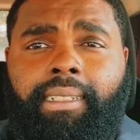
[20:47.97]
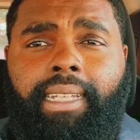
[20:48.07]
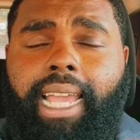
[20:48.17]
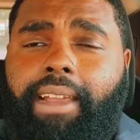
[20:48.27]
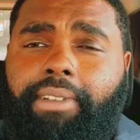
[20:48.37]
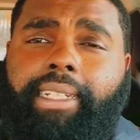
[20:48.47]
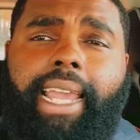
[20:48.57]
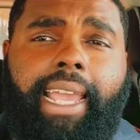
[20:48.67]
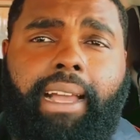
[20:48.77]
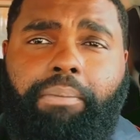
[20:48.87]
Every
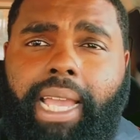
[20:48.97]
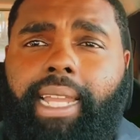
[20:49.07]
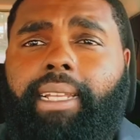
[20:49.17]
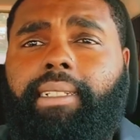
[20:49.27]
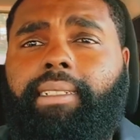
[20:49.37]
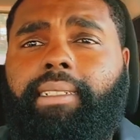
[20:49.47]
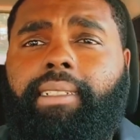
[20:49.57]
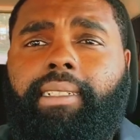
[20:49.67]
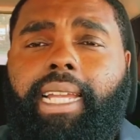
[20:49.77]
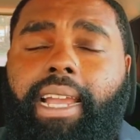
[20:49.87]
day I'm at it.
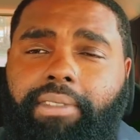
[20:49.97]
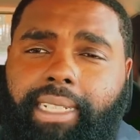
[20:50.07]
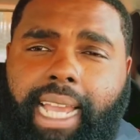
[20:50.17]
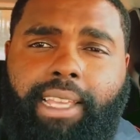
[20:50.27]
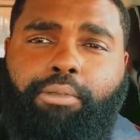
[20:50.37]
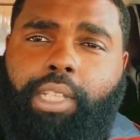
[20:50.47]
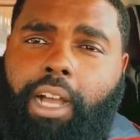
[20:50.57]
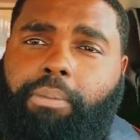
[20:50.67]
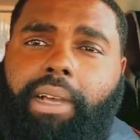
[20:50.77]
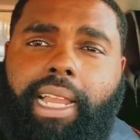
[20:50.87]
Every day you
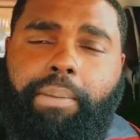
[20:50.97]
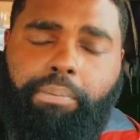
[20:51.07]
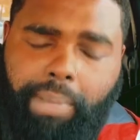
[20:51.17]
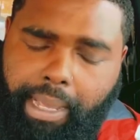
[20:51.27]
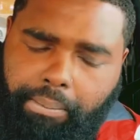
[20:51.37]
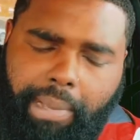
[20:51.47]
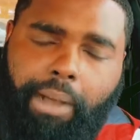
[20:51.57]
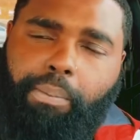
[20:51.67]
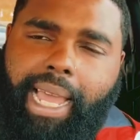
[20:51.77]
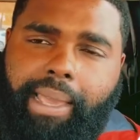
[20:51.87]
talk about,
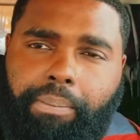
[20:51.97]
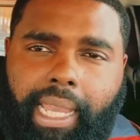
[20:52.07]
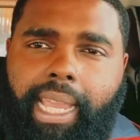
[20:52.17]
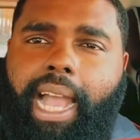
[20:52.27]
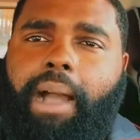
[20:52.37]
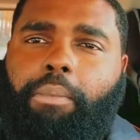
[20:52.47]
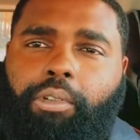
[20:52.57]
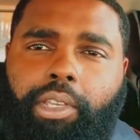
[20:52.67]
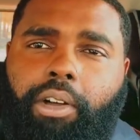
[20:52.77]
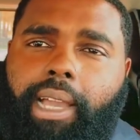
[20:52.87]
about black men, I'm
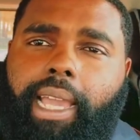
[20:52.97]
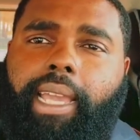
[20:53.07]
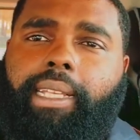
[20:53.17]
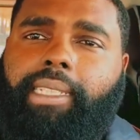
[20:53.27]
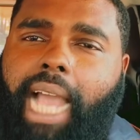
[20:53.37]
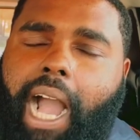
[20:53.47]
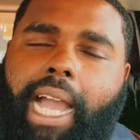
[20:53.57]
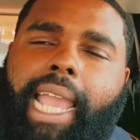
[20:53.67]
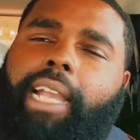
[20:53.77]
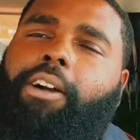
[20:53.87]
on your ass.
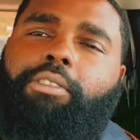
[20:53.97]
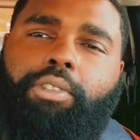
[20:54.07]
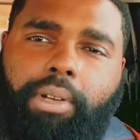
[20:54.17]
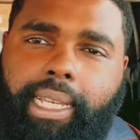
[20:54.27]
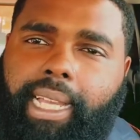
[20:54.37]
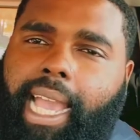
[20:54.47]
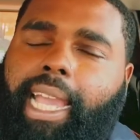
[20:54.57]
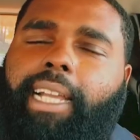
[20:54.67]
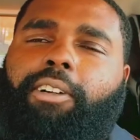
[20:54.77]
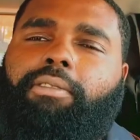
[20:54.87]
I ain't gonna quit. I
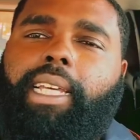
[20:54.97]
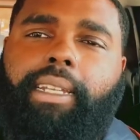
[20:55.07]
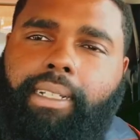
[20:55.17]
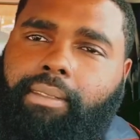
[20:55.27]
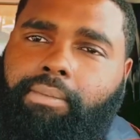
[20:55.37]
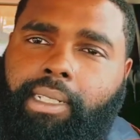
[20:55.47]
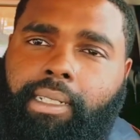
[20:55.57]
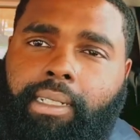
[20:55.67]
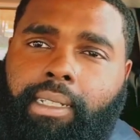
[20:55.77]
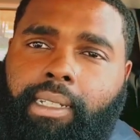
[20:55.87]
ain't gonna let up.
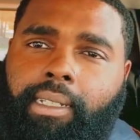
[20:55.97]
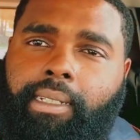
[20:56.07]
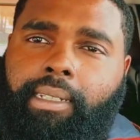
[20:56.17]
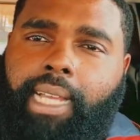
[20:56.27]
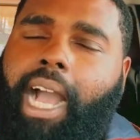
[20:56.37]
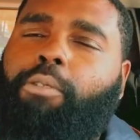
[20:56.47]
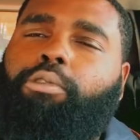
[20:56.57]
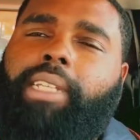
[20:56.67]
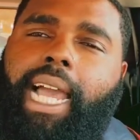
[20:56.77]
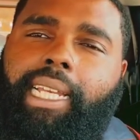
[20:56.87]
I will
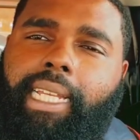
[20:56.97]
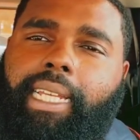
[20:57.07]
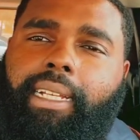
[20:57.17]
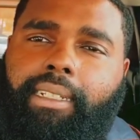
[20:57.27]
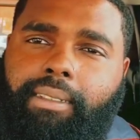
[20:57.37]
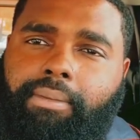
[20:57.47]
not let up.